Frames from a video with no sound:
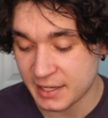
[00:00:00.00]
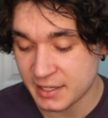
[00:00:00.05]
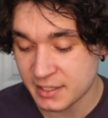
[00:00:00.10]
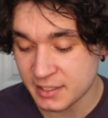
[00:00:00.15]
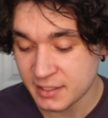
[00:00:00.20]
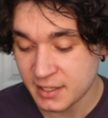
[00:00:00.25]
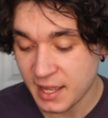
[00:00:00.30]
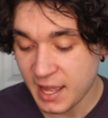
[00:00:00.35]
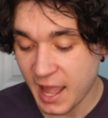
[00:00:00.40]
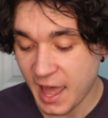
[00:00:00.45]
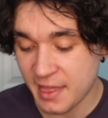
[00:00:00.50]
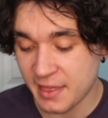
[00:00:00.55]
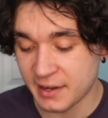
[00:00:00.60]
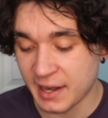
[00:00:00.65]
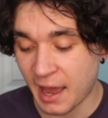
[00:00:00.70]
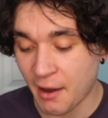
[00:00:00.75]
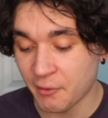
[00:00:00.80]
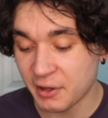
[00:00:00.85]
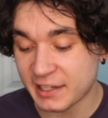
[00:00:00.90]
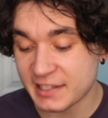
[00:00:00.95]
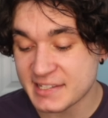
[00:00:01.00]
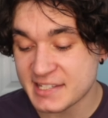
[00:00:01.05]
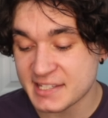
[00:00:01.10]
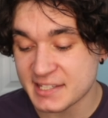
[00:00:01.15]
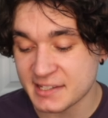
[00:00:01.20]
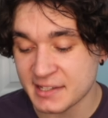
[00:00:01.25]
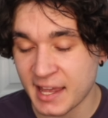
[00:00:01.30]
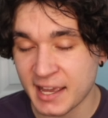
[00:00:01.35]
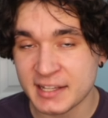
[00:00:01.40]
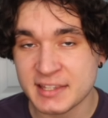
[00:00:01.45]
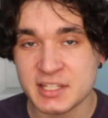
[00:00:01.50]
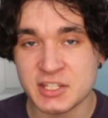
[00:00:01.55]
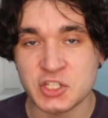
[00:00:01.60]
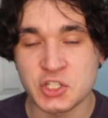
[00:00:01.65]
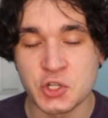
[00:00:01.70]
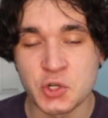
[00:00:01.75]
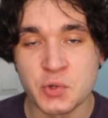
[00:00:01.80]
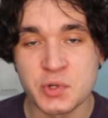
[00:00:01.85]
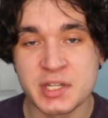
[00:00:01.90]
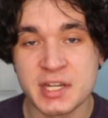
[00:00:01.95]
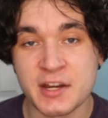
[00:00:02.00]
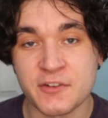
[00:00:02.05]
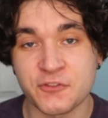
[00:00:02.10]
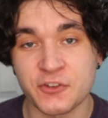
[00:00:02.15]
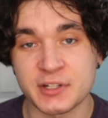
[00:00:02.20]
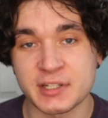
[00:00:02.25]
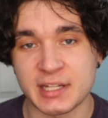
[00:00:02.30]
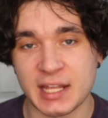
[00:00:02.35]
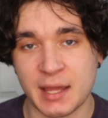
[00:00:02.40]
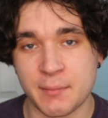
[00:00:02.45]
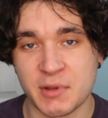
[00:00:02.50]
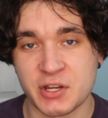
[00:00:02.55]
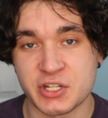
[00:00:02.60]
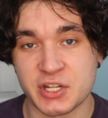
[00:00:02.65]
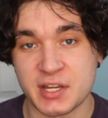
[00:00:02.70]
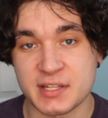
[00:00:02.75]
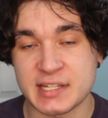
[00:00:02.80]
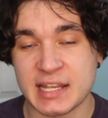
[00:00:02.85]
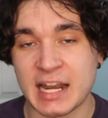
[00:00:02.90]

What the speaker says: and then now I can select 2 different images,